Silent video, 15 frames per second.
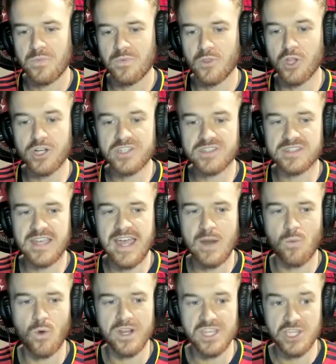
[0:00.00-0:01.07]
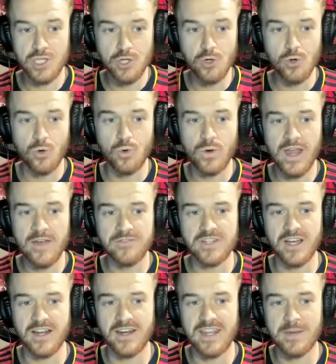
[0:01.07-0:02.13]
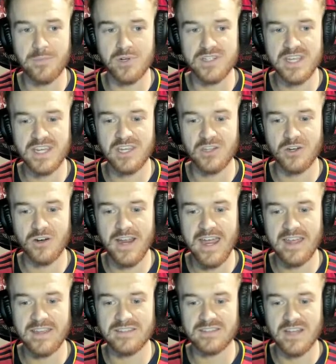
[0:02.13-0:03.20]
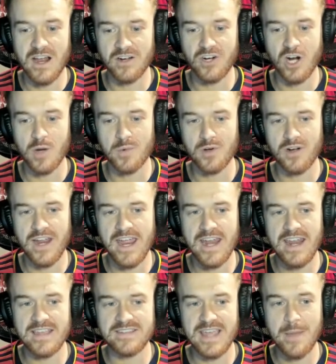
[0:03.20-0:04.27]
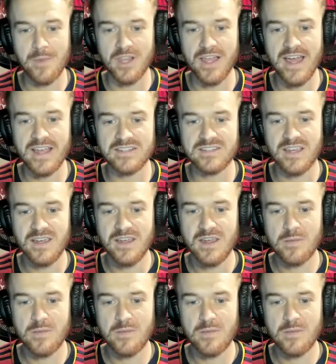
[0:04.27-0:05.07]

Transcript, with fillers: looks at what you have done in particular as Don Garber and as MLS